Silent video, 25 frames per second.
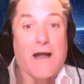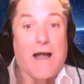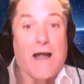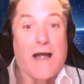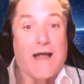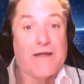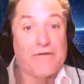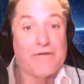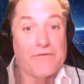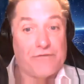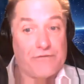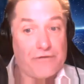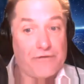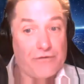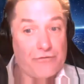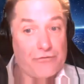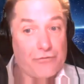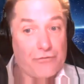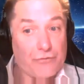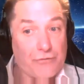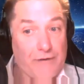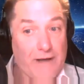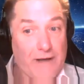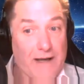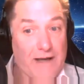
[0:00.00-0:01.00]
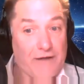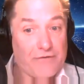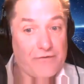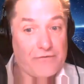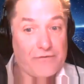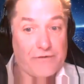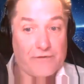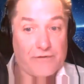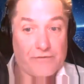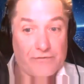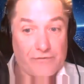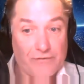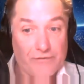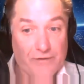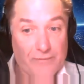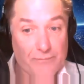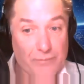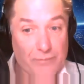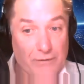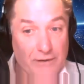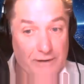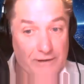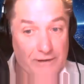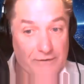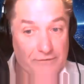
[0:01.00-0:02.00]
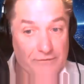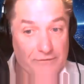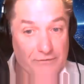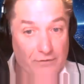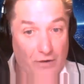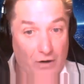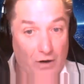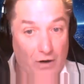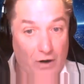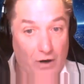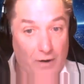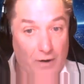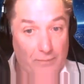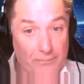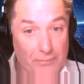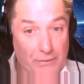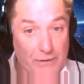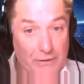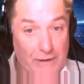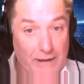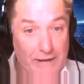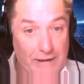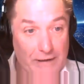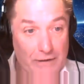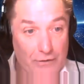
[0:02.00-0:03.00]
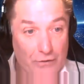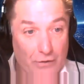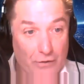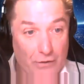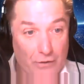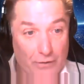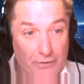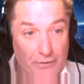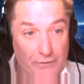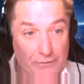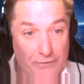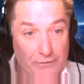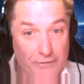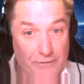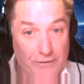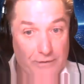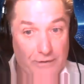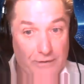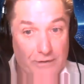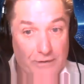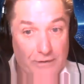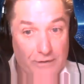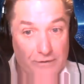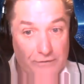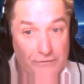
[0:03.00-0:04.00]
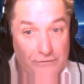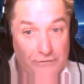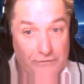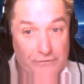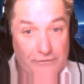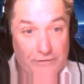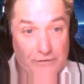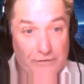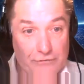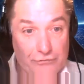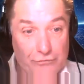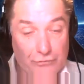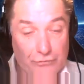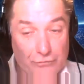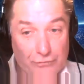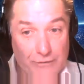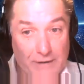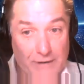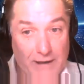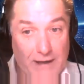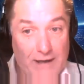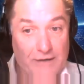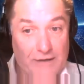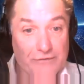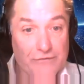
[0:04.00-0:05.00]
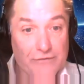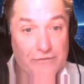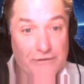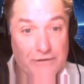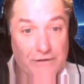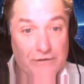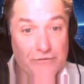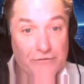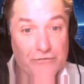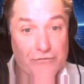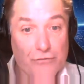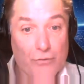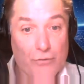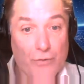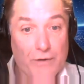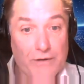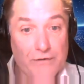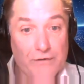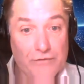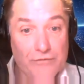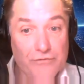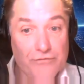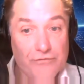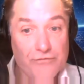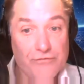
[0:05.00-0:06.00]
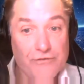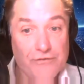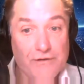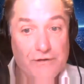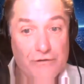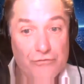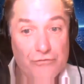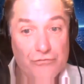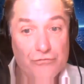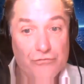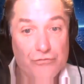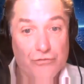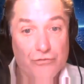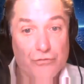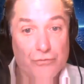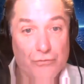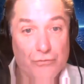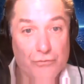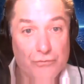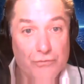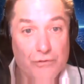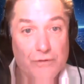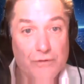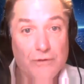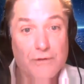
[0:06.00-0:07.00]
And central casting, someplace on planet Earth, central casting is going to send you